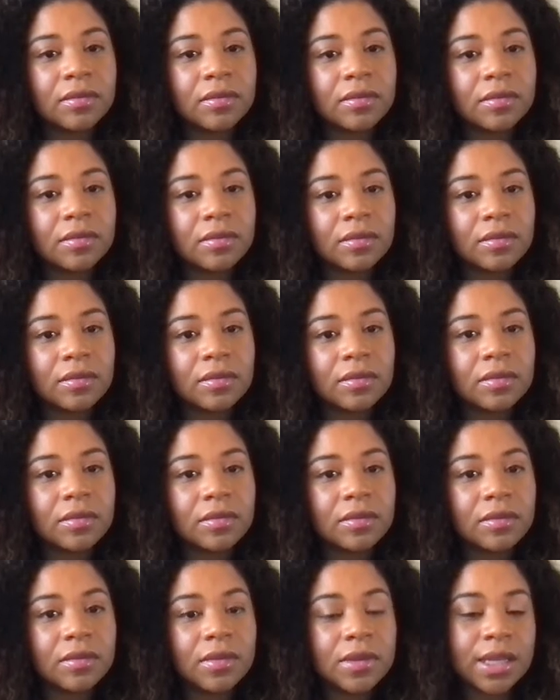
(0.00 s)

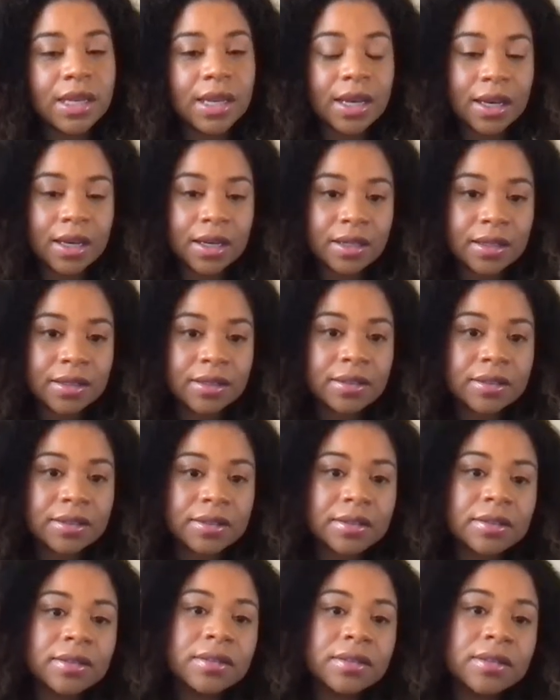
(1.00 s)

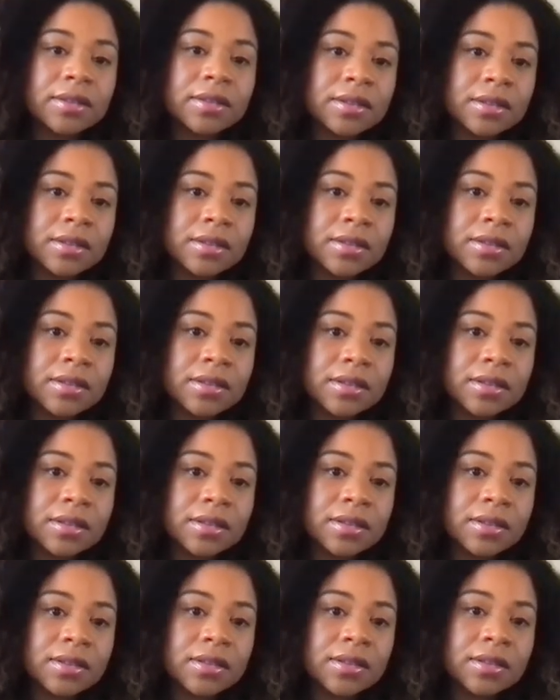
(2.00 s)

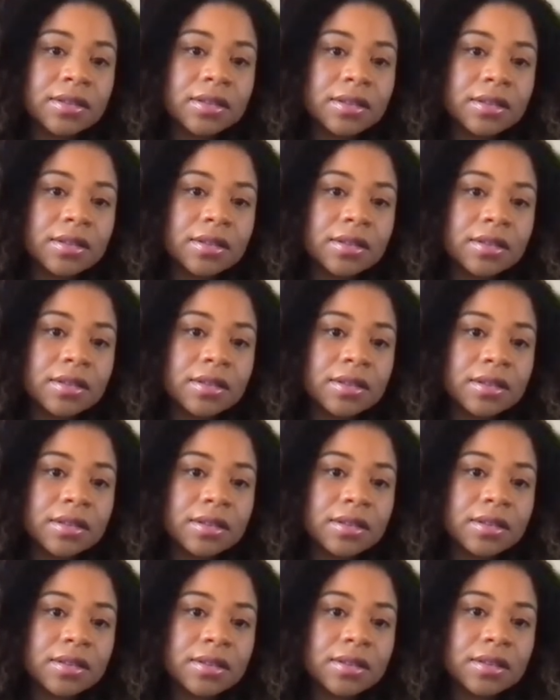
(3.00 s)

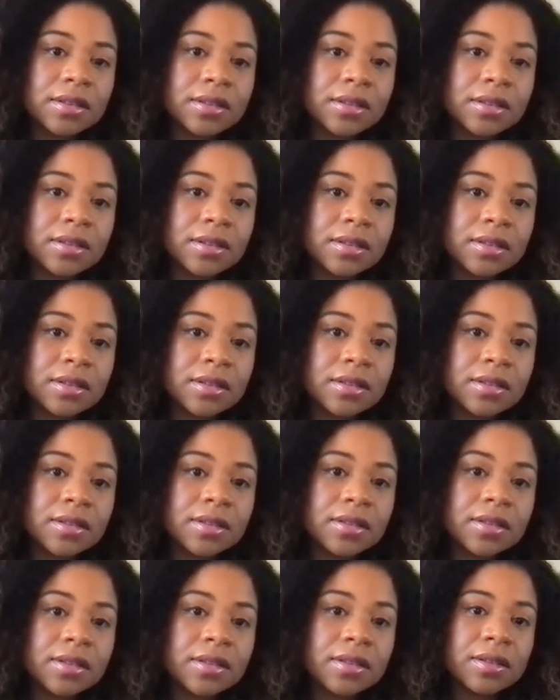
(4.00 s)

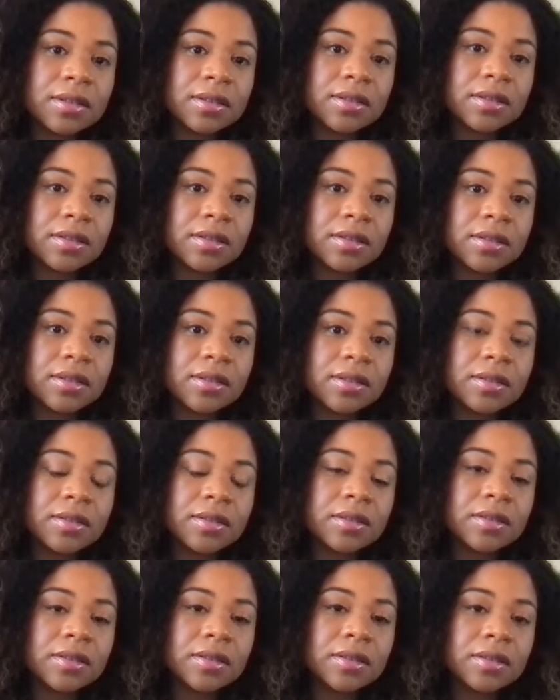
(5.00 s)

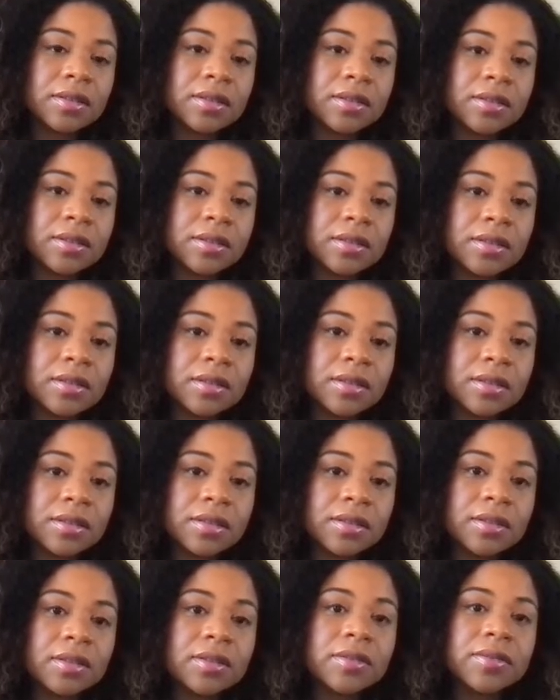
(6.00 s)

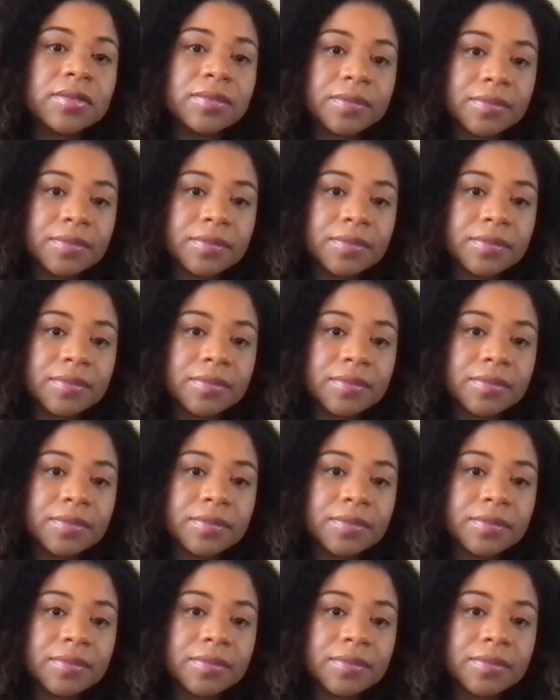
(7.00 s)
(not speaking)